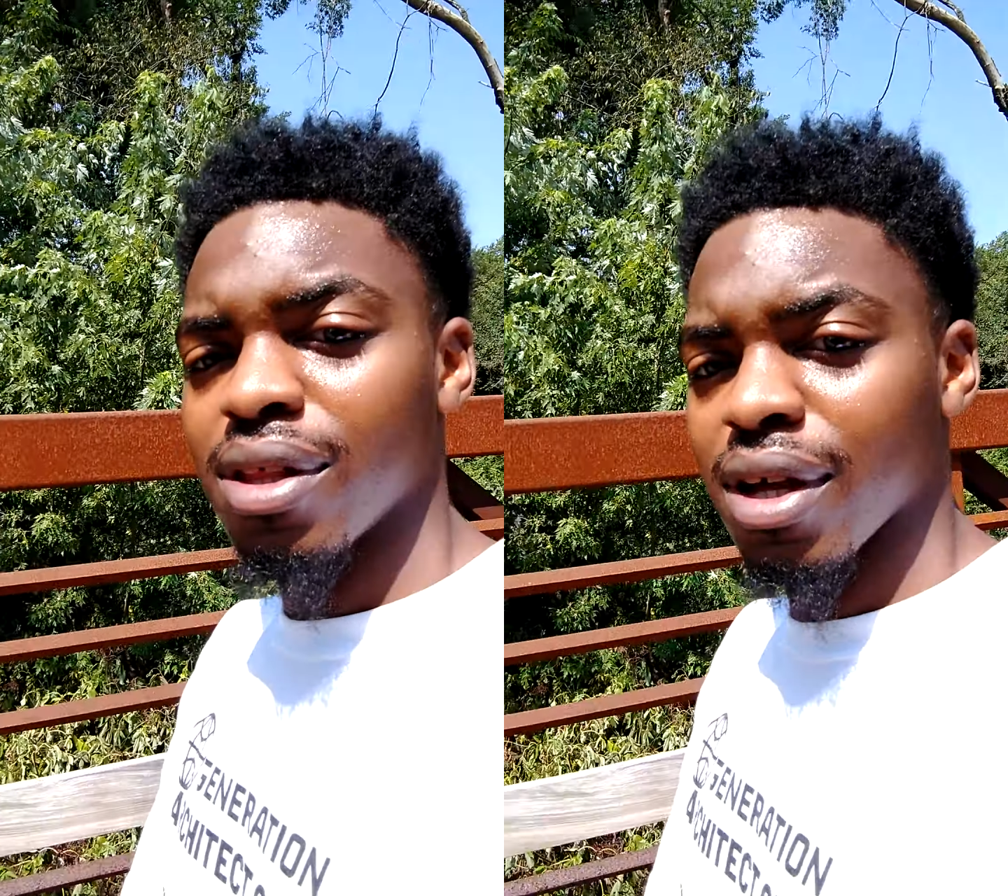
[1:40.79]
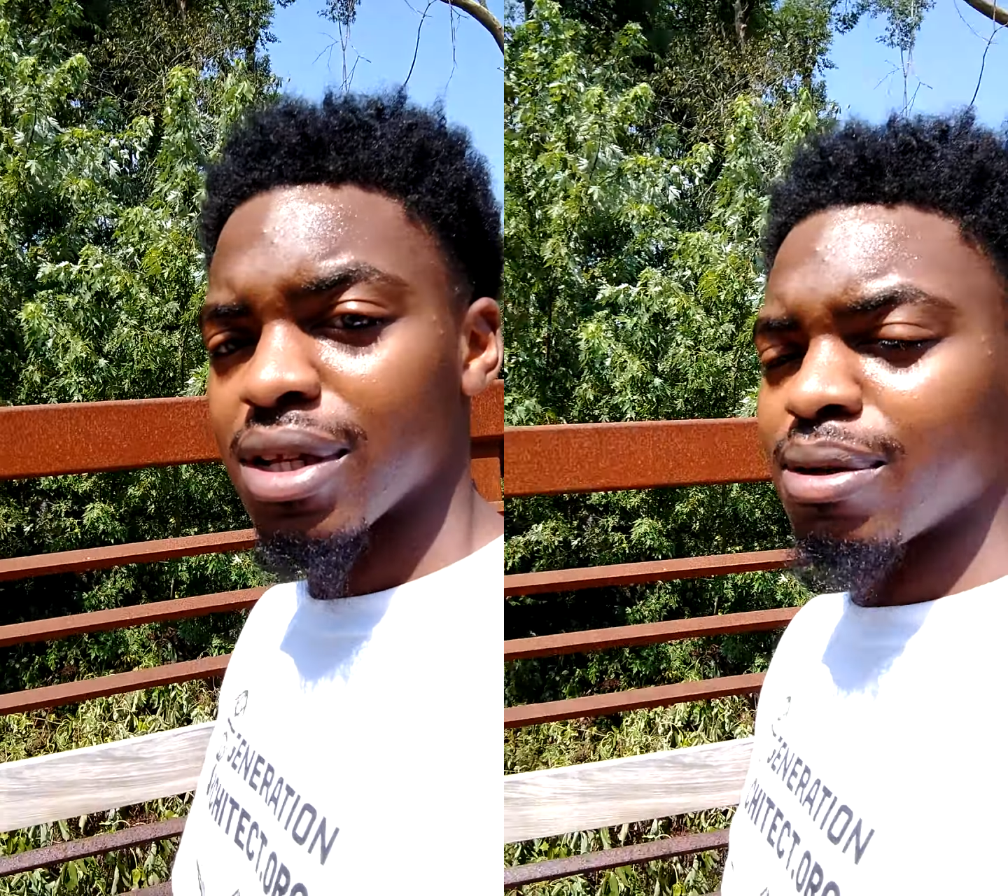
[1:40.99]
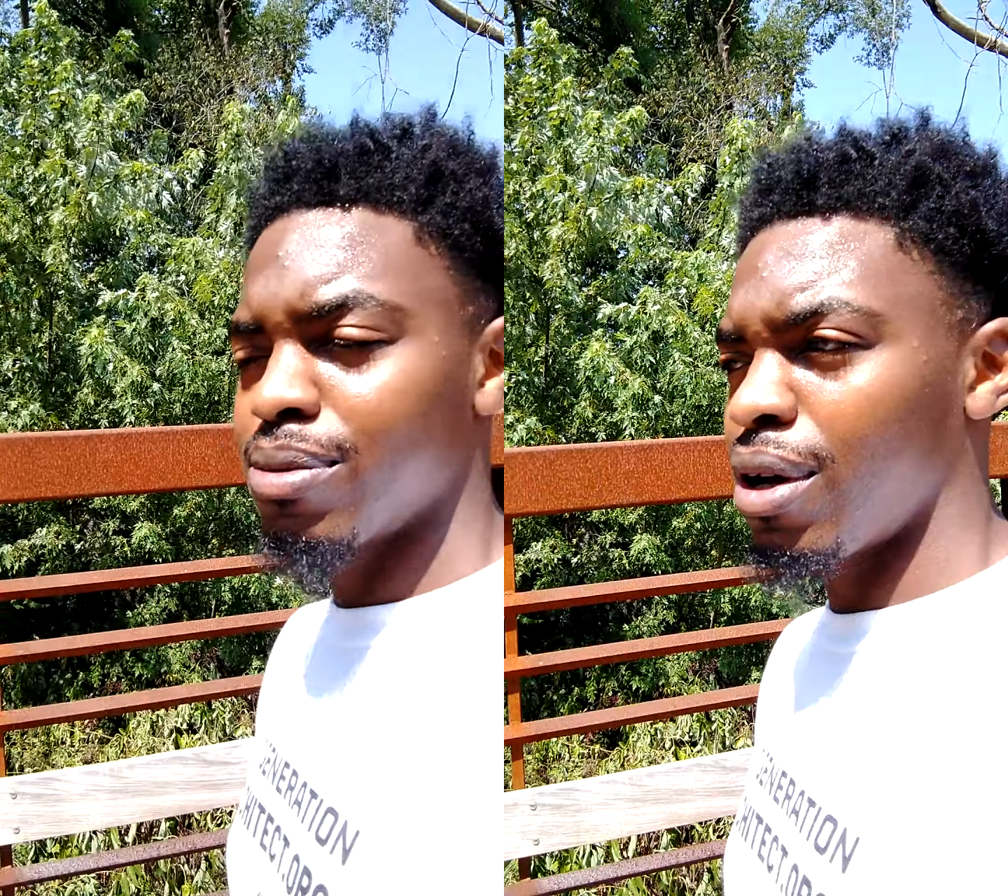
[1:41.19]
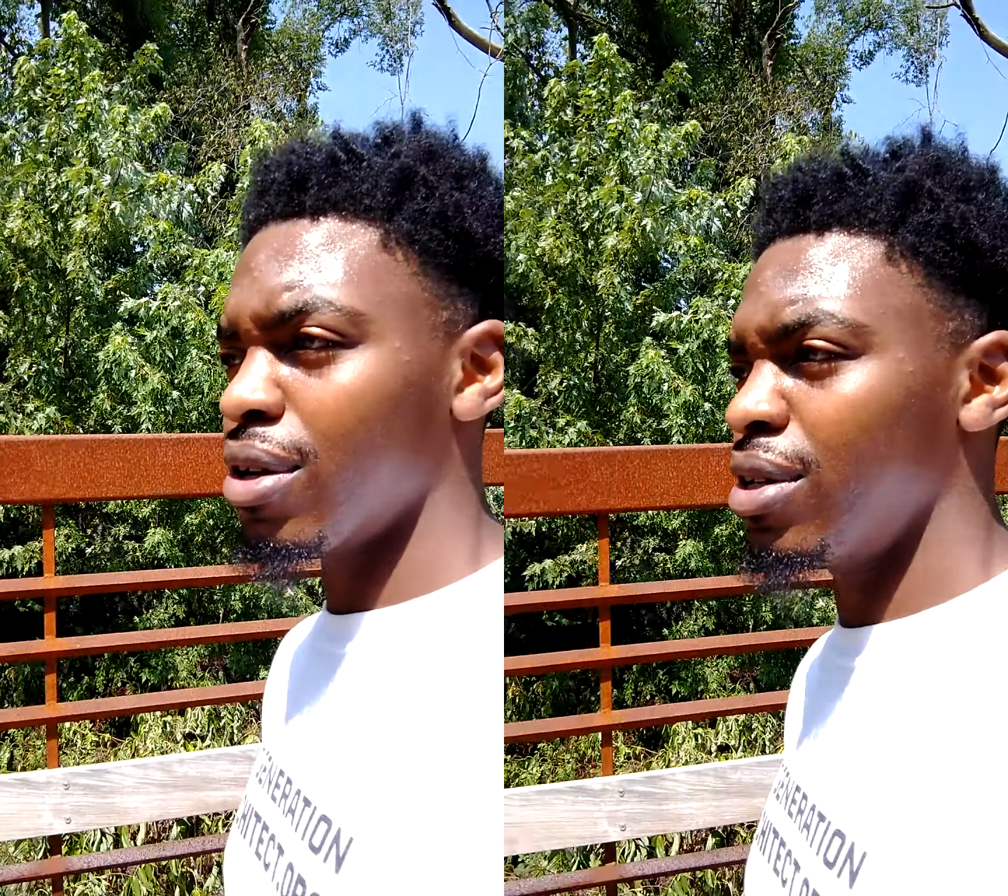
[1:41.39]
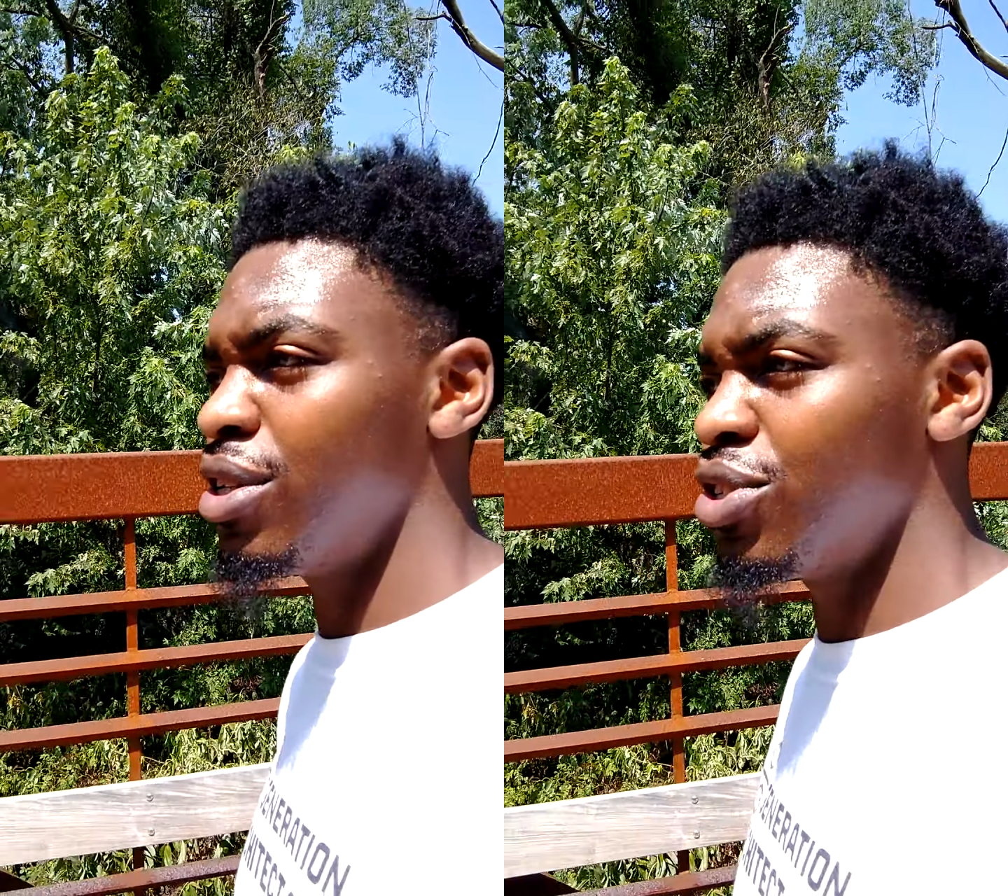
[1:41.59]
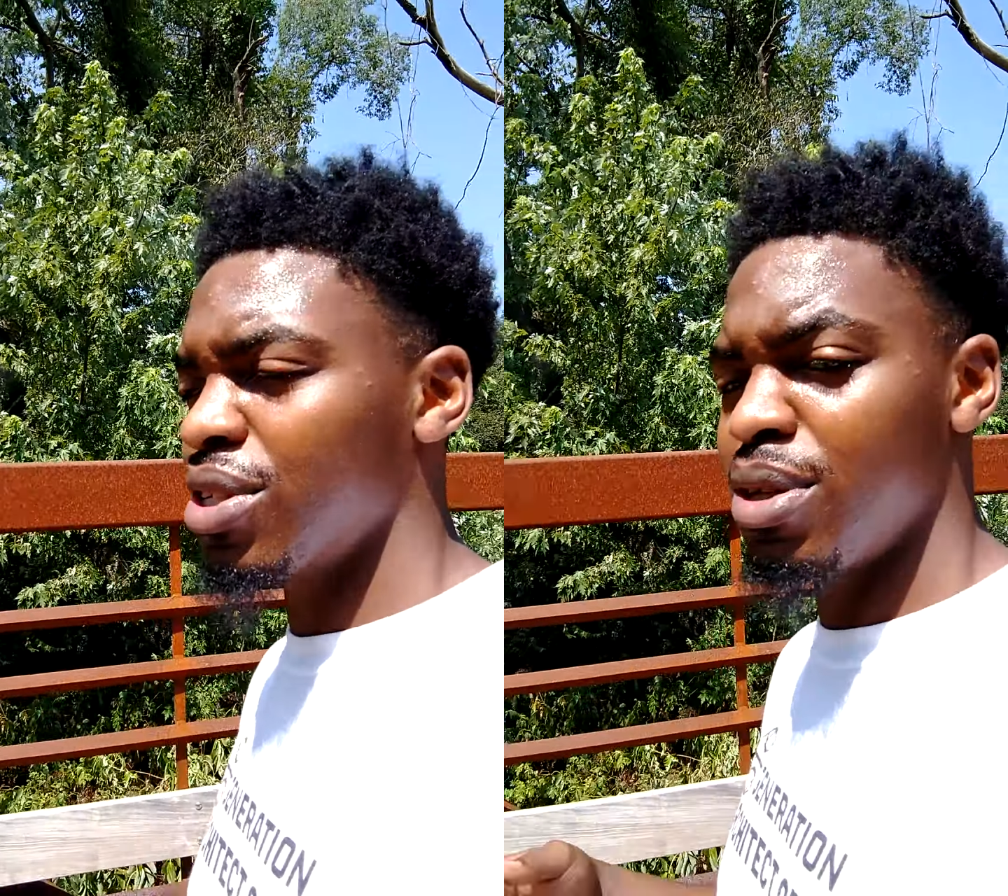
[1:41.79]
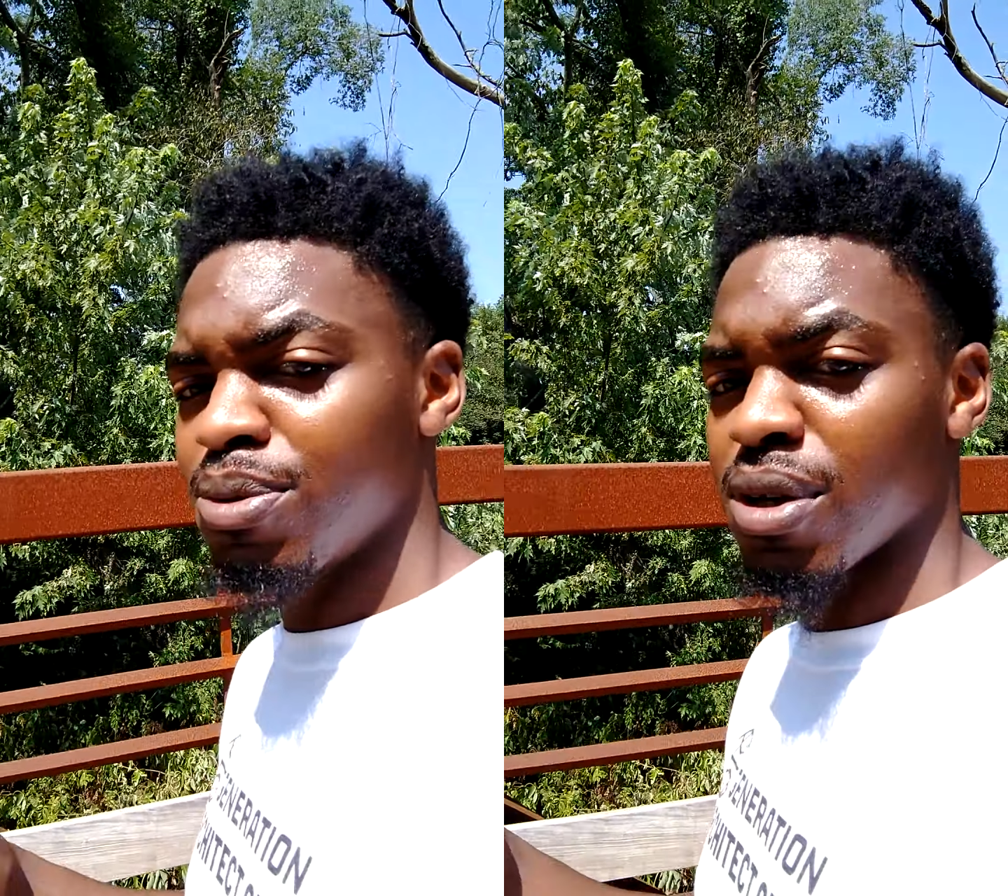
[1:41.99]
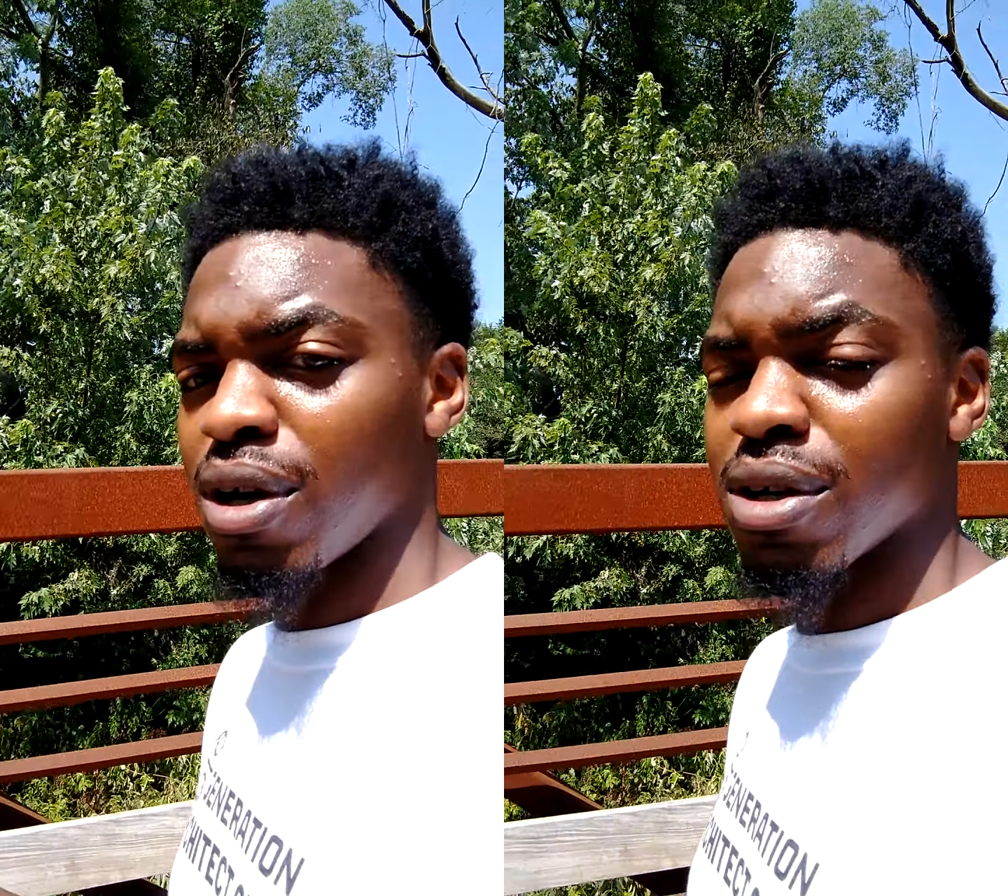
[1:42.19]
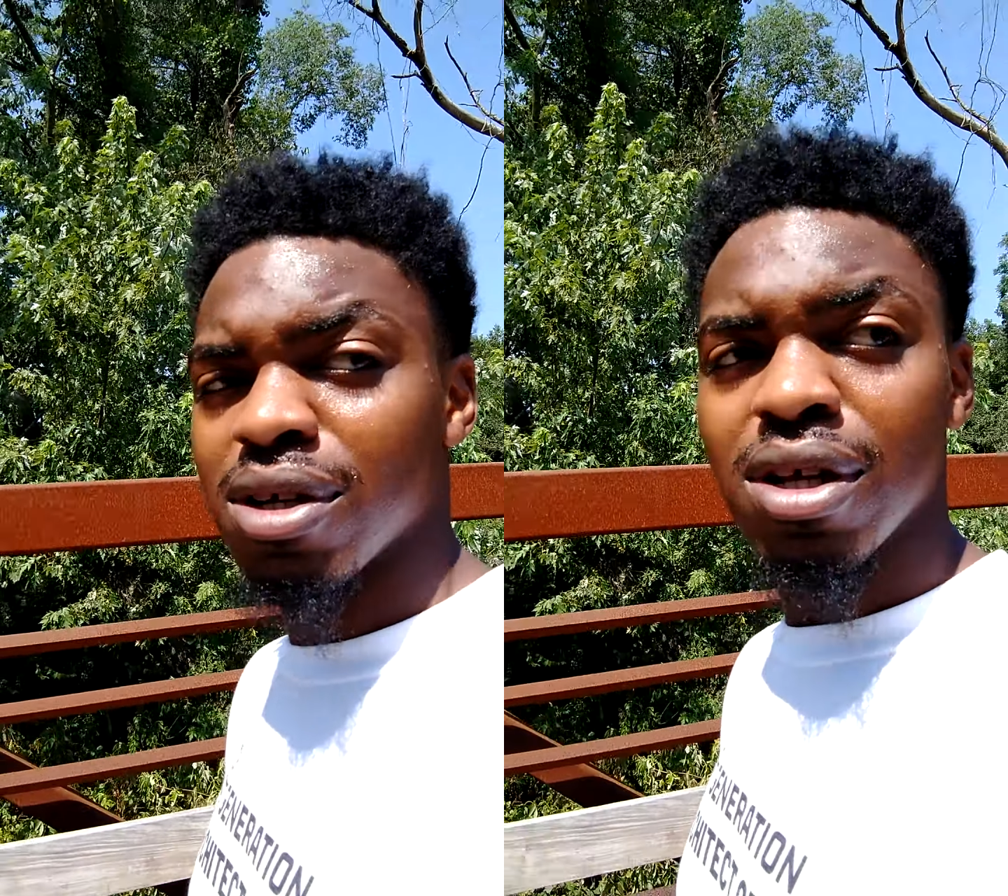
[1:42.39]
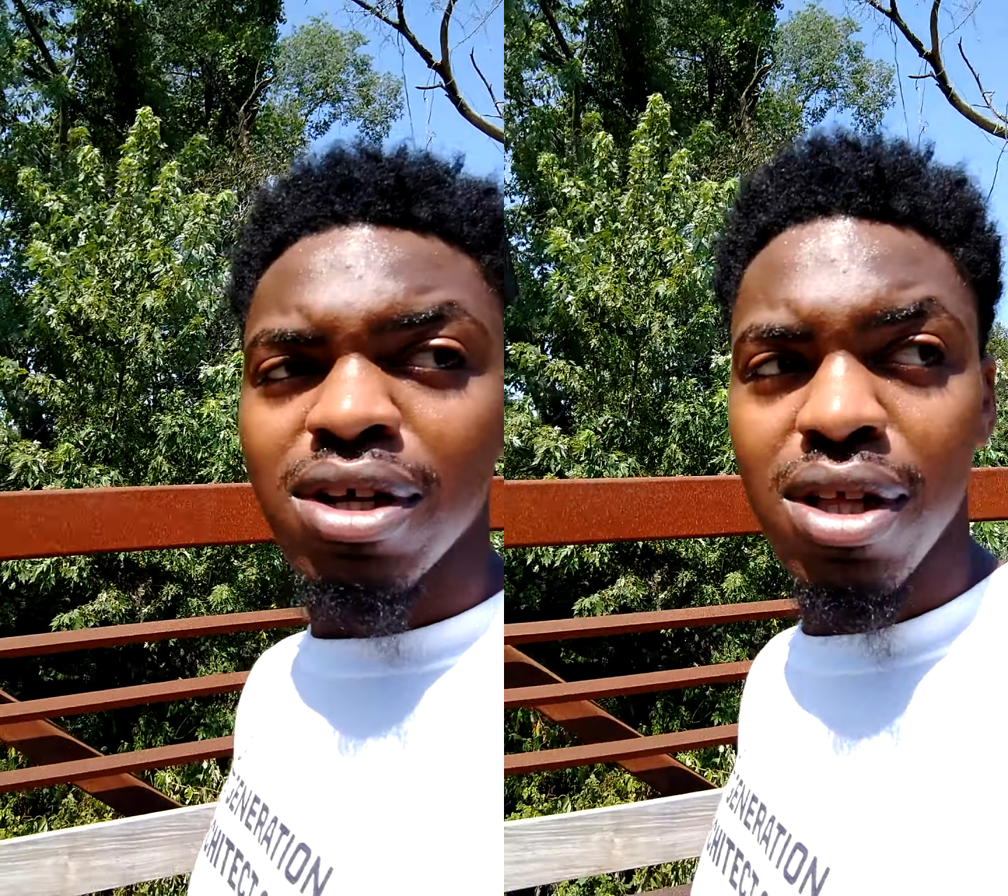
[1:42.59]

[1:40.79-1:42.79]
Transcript: Like as I'm talking, he just keeps talking.